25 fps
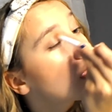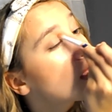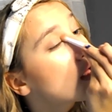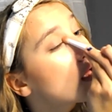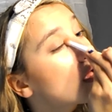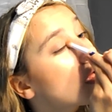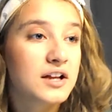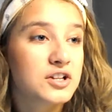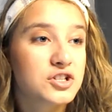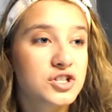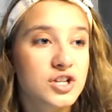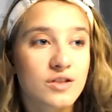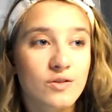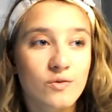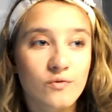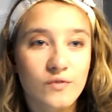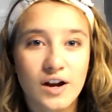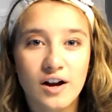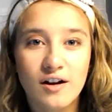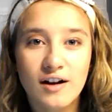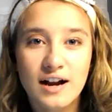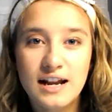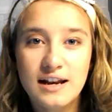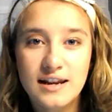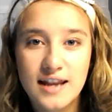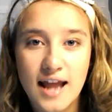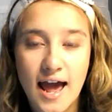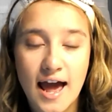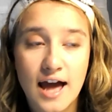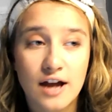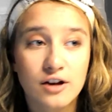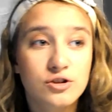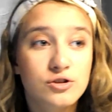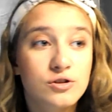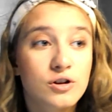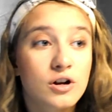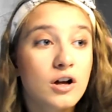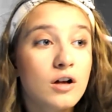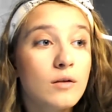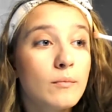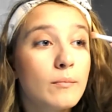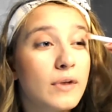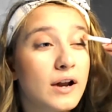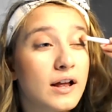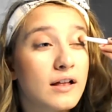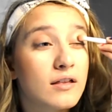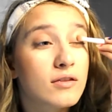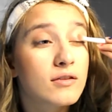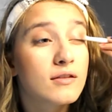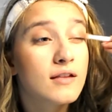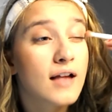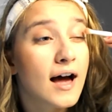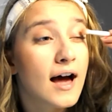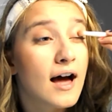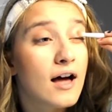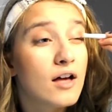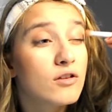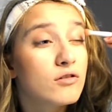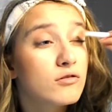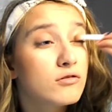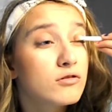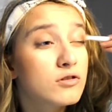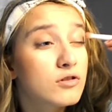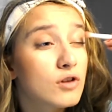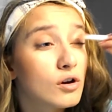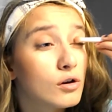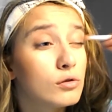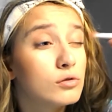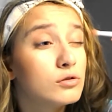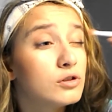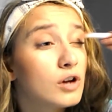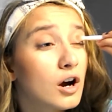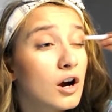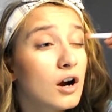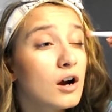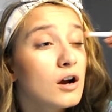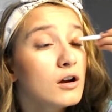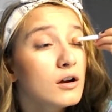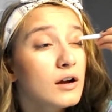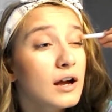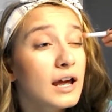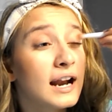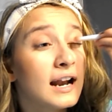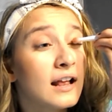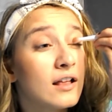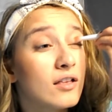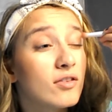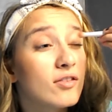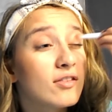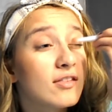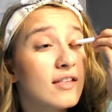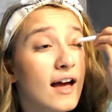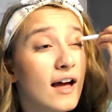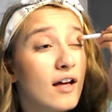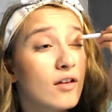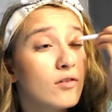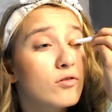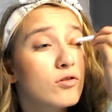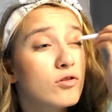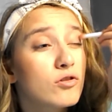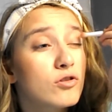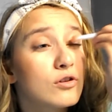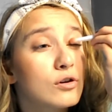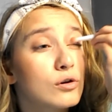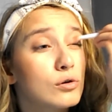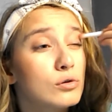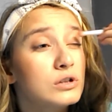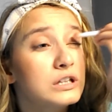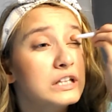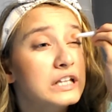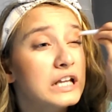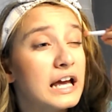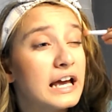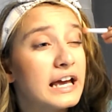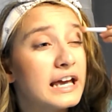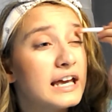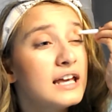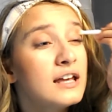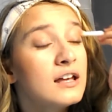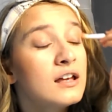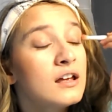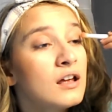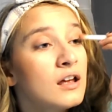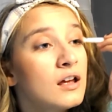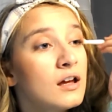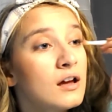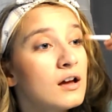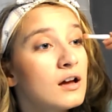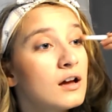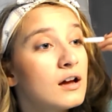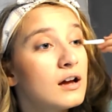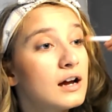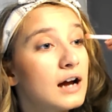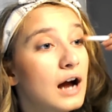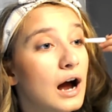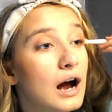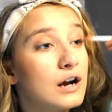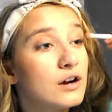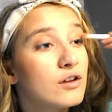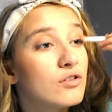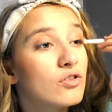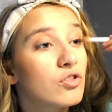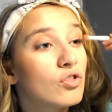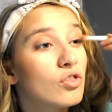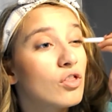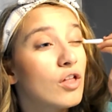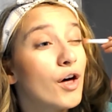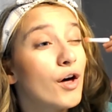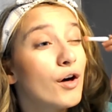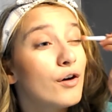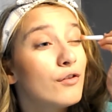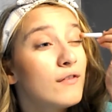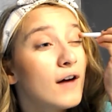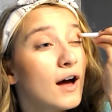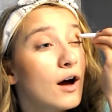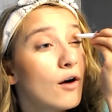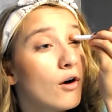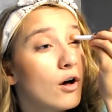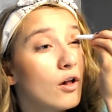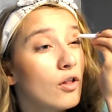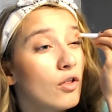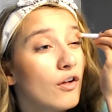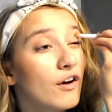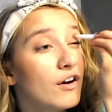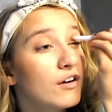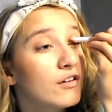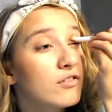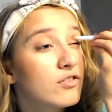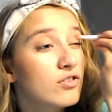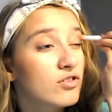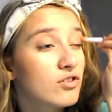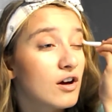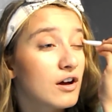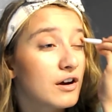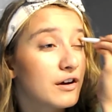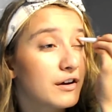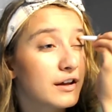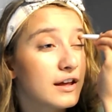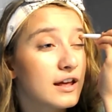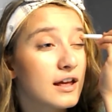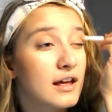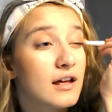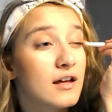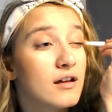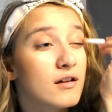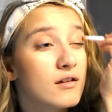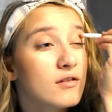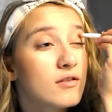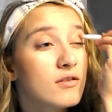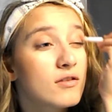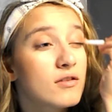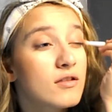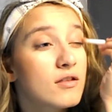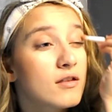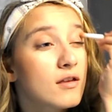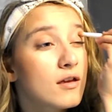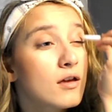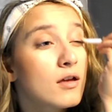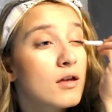It's just very natural, but it's not so dark and it's not so light. I just love how it looks sun-kissed.